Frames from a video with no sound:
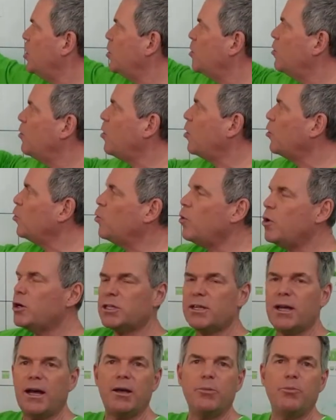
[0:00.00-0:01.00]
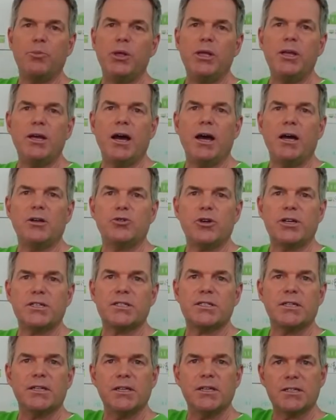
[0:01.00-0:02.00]
on what IP
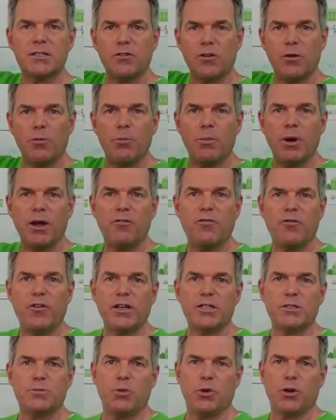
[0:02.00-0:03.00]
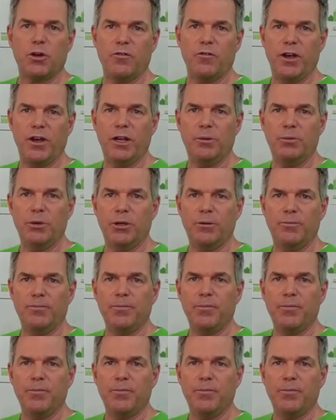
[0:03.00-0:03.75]
address is my Facebook available.